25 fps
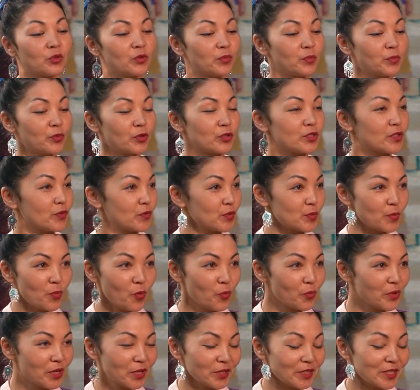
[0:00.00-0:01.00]
I would also
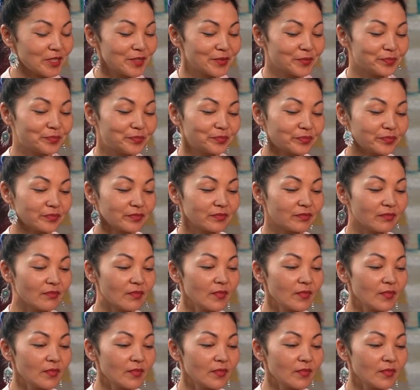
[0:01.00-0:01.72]
like to say